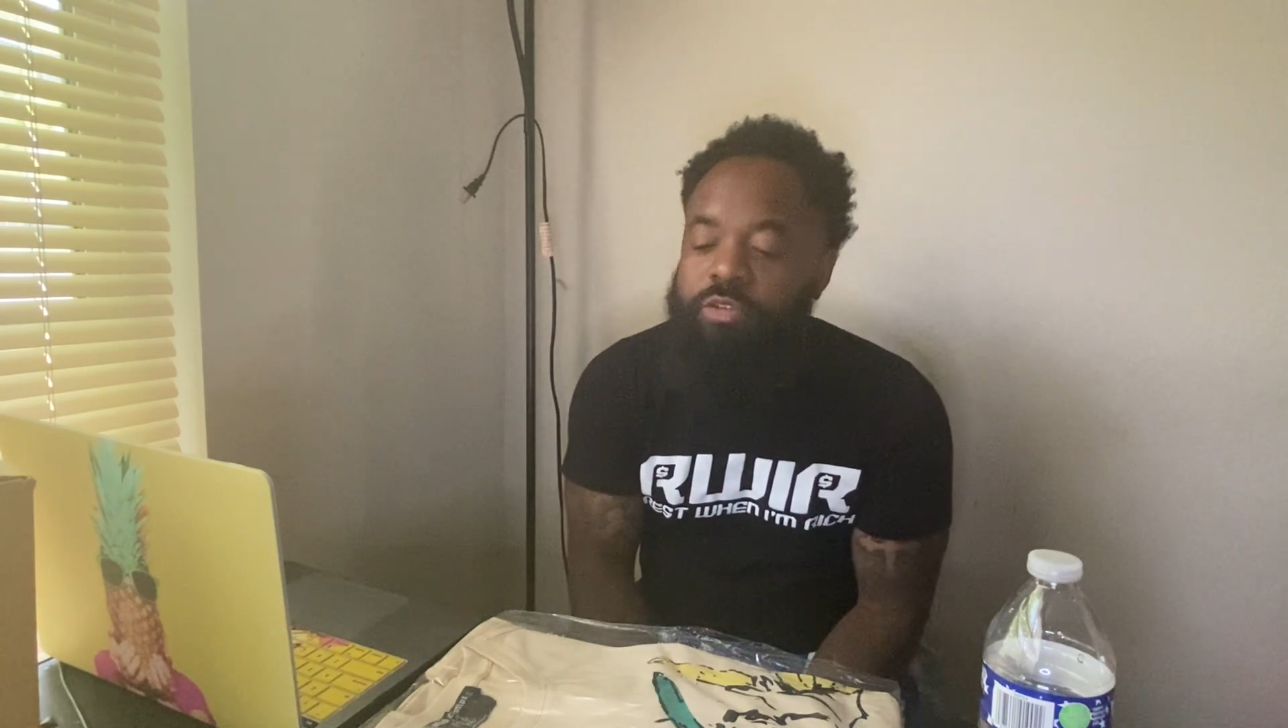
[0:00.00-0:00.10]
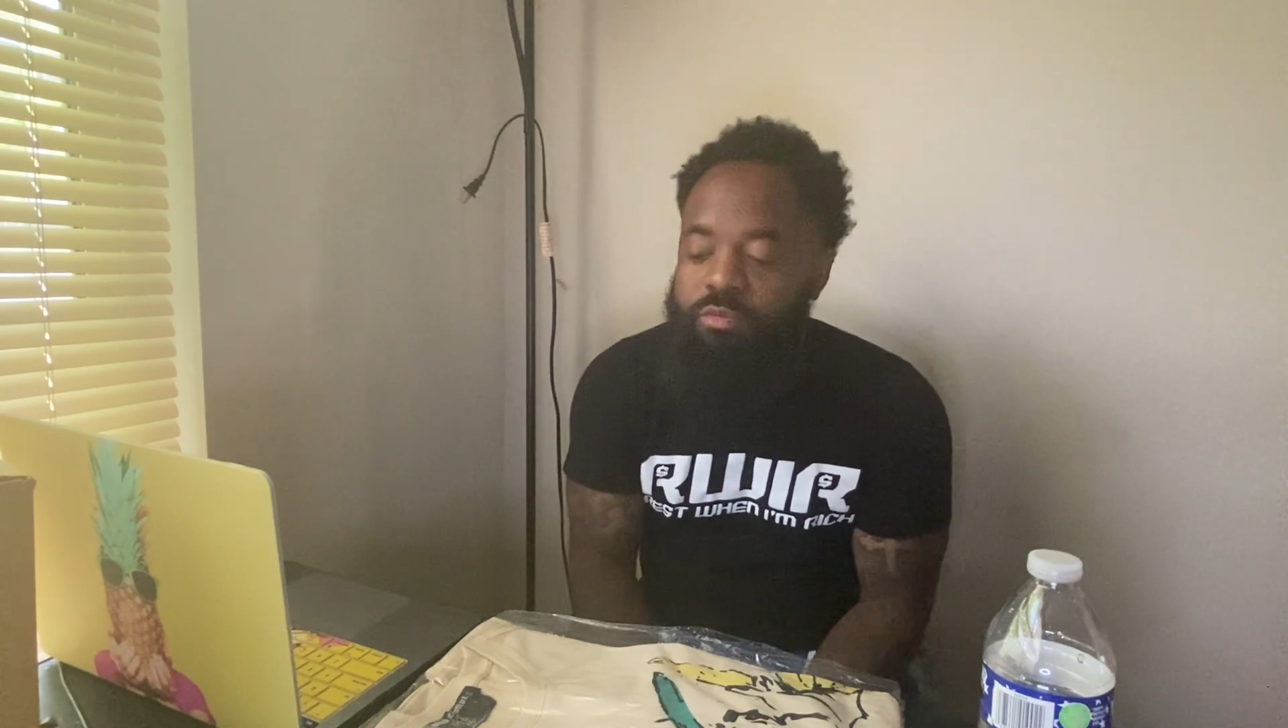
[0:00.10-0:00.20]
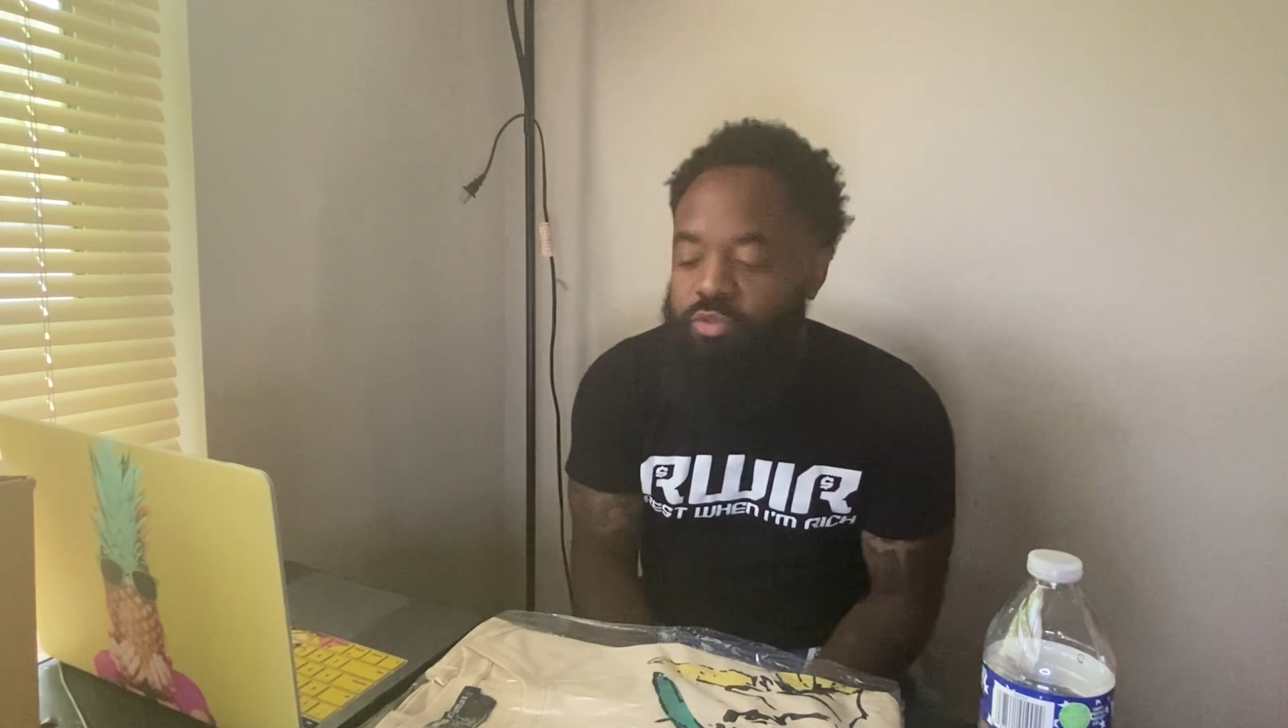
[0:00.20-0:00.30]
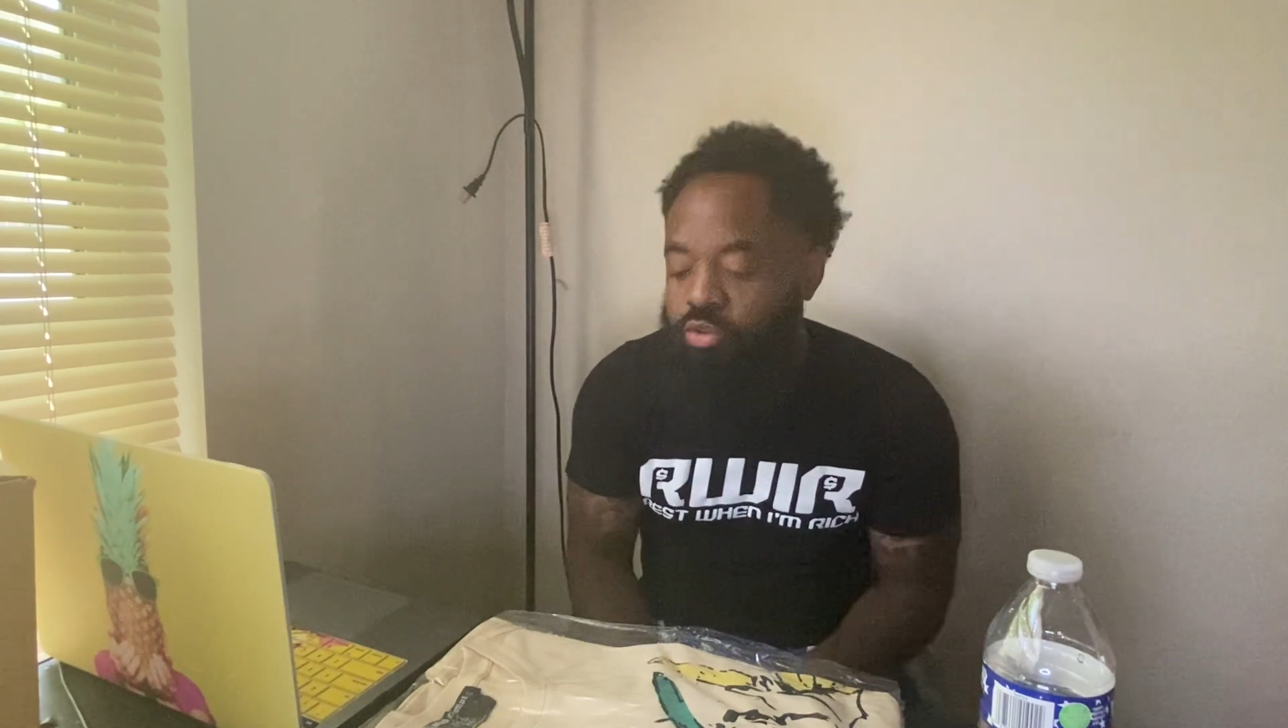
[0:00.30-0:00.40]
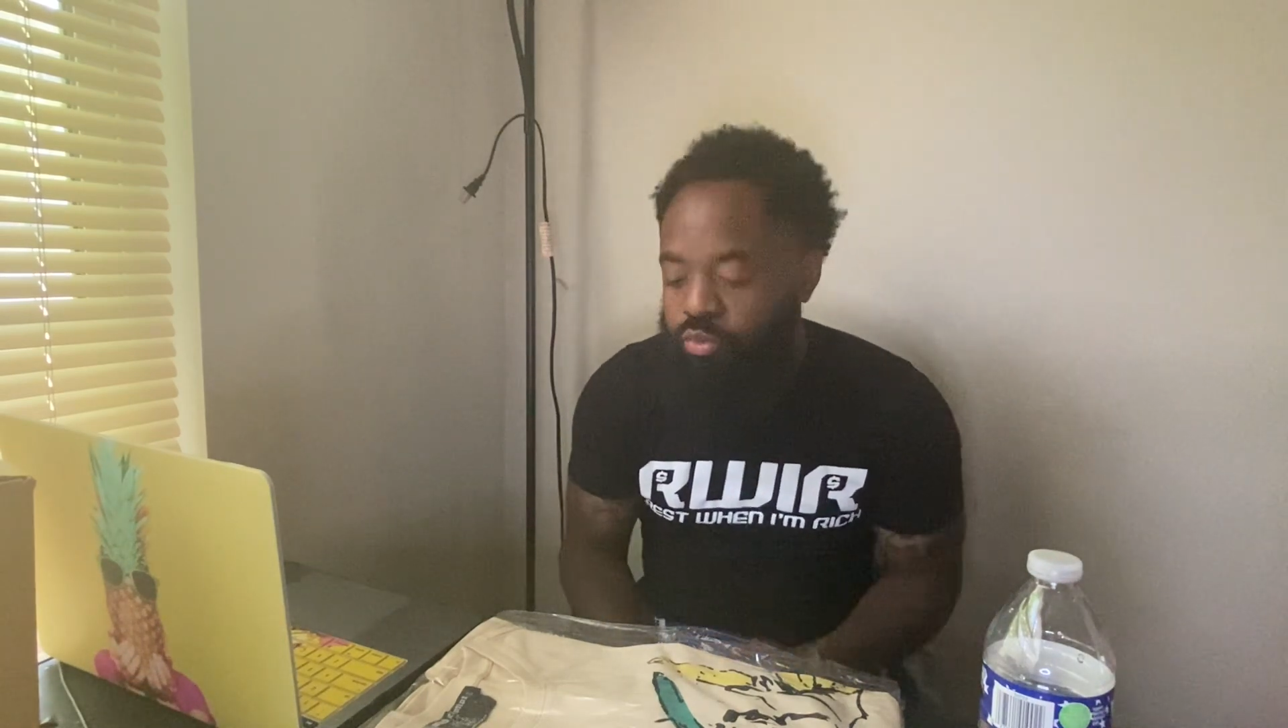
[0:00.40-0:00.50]

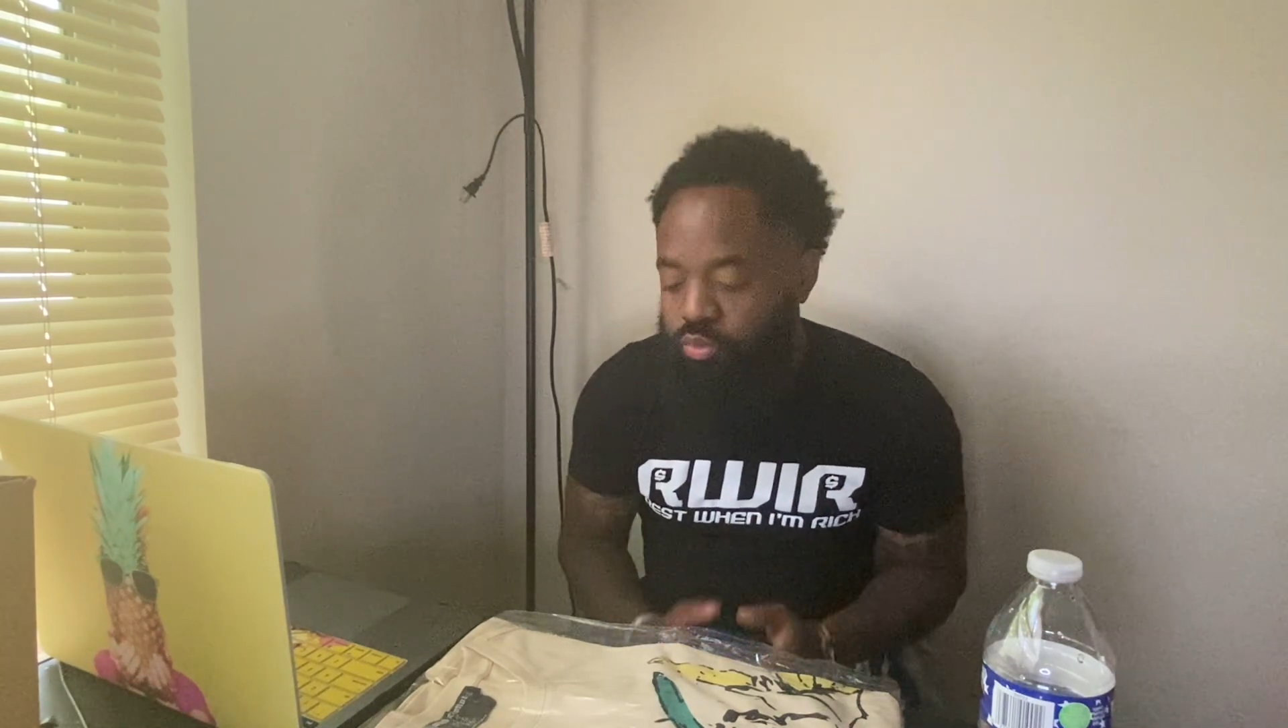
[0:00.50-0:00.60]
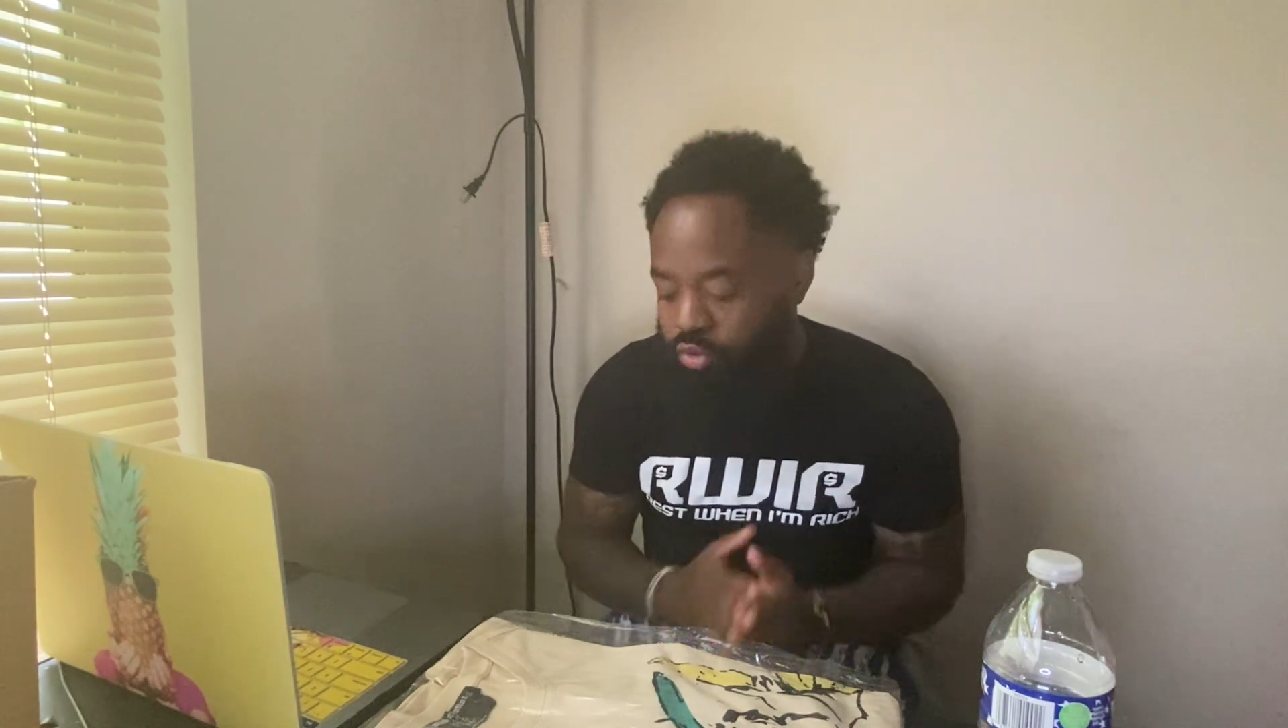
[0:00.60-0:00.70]
some shoes